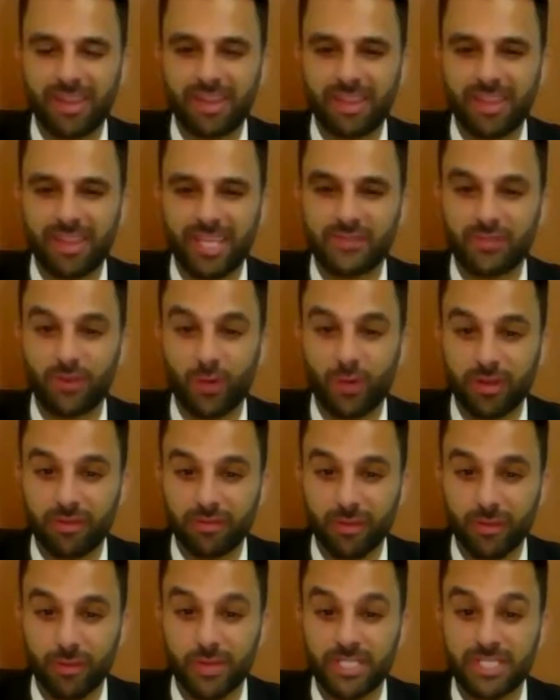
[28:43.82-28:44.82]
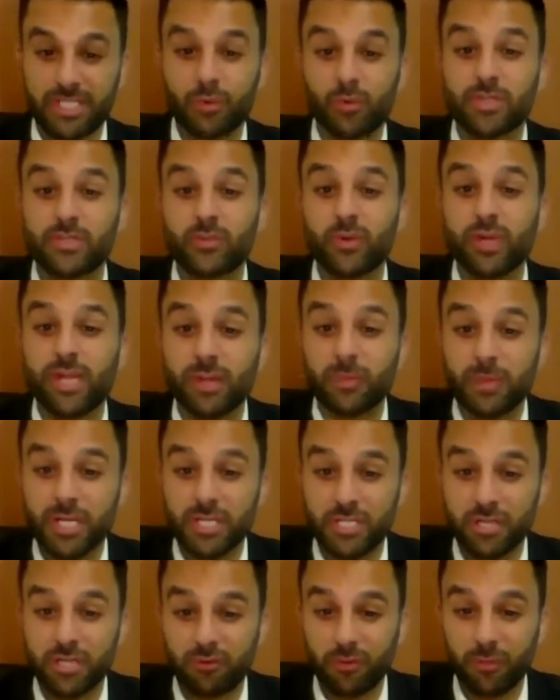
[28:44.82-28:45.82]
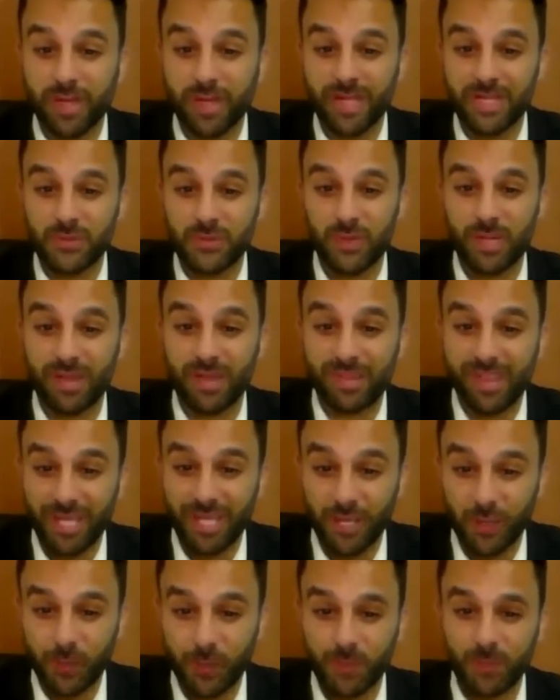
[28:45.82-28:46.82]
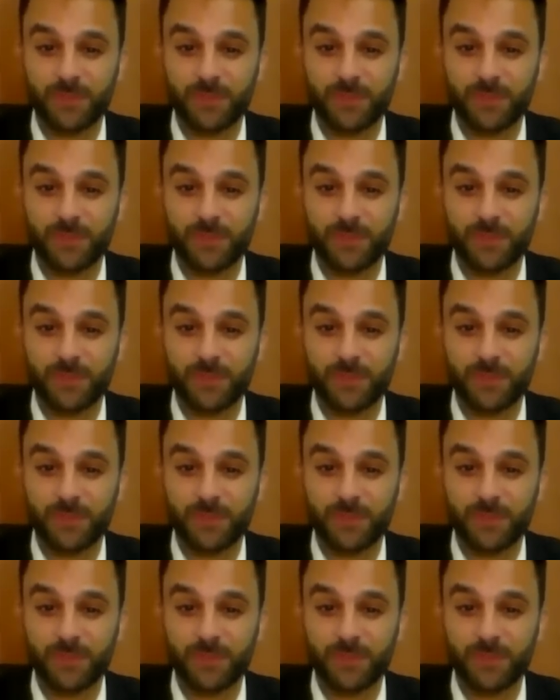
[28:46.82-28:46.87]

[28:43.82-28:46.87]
and thanks for all the viewers. It was really pleasure for me as well. Thank you.